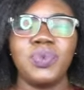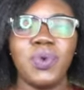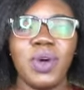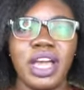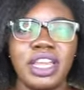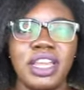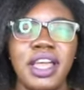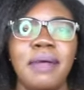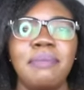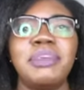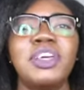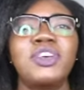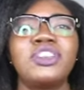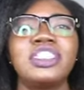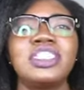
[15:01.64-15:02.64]
1.
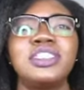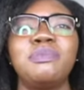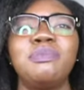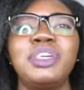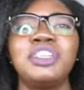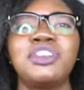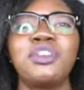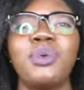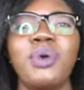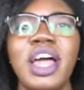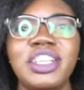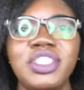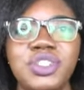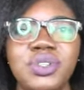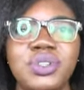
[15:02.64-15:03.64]
Because it's been
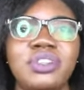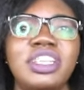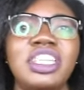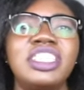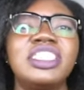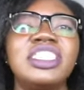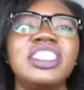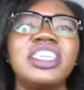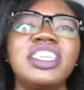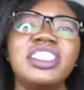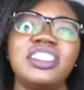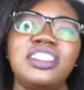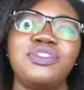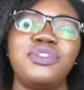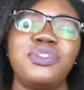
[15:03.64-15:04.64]
gradual, it's
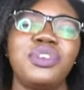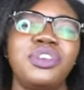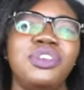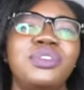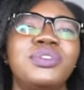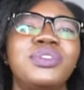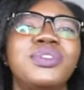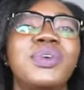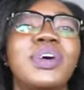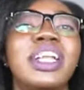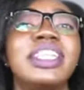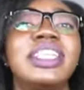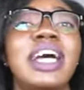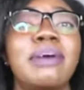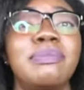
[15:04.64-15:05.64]
easy for you to
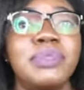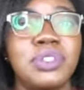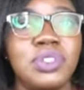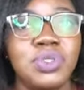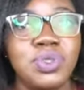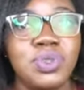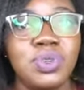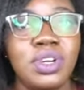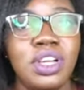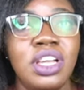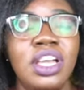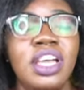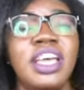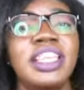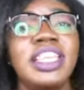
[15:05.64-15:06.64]
adapt to.
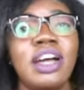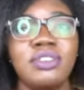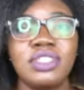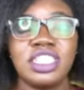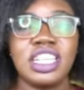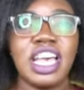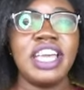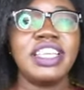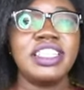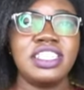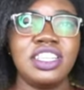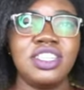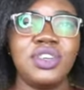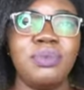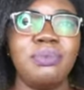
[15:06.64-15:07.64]

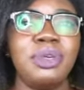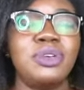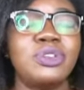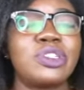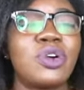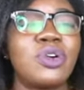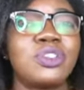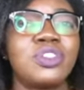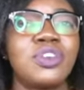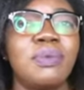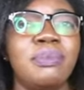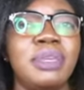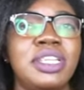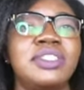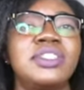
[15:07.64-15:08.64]
Downsizing your meals also
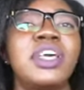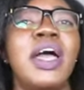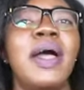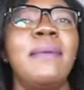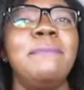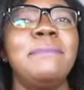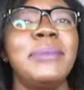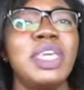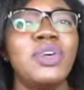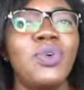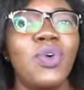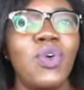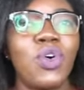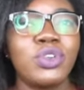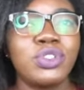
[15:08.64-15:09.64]
means meal
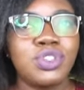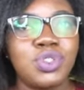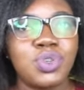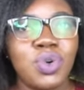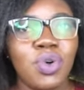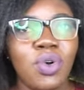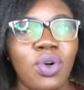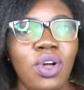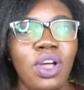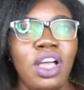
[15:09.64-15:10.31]
control,